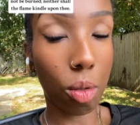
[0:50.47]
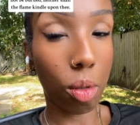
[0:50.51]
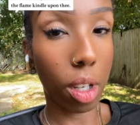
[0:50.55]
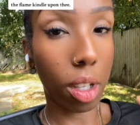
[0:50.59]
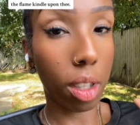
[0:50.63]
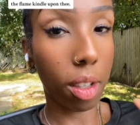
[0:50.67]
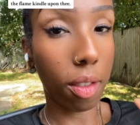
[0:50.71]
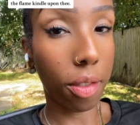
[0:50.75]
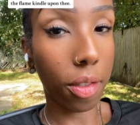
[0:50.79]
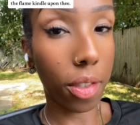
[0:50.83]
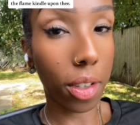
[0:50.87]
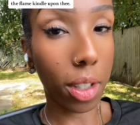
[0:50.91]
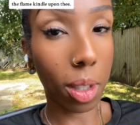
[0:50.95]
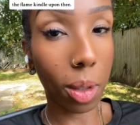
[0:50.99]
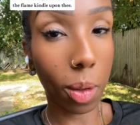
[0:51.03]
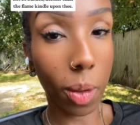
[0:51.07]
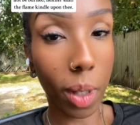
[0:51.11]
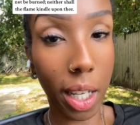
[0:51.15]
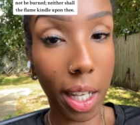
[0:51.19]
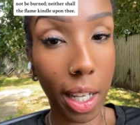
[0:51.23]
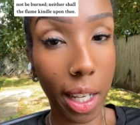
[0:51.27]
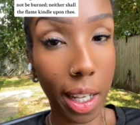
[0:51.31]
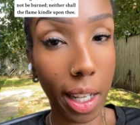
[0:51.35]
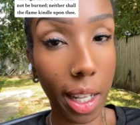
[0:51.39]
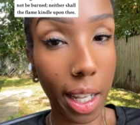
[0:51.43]
we're on the
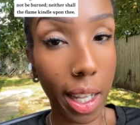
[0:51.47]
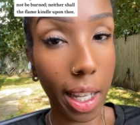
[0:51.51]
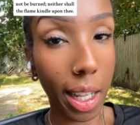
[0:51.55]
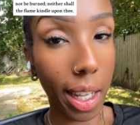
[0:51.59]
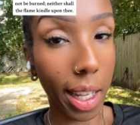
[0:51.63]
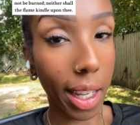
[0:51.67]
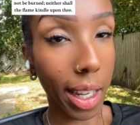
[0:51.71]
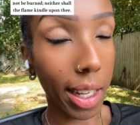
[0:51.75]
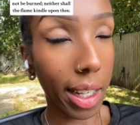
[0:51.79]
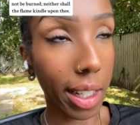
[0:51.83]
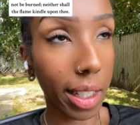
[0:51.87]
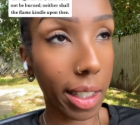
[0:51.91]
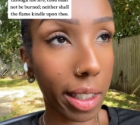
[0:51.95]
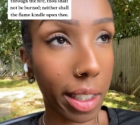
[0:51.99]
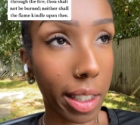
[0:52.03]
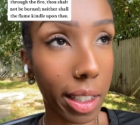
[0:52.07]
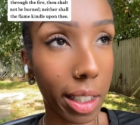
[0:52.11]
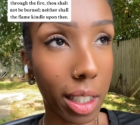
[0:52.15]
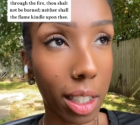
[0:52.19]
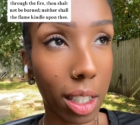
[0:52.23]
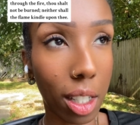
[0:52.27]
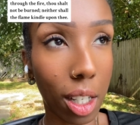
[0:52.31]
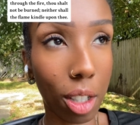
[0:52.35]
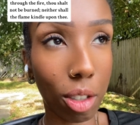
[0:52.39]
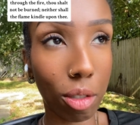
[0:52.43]
freeway and,
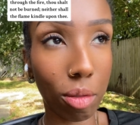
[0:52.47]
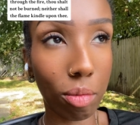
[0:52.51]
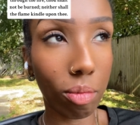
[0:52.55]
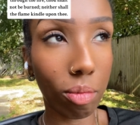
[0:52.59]
you know,